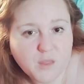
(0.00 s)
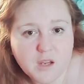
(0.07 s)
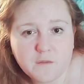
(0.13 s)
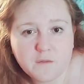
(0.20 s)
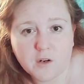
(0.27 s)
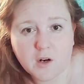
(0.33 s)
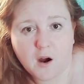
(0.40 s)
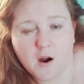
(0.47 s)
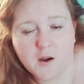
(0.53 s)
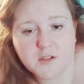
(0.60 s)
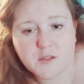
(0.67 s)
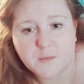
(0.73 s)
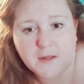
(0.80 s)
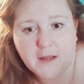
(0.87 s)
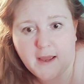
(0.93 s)
for
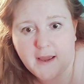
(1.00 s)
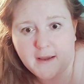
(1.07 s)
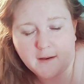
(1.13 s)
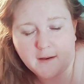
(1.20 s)
cosplay.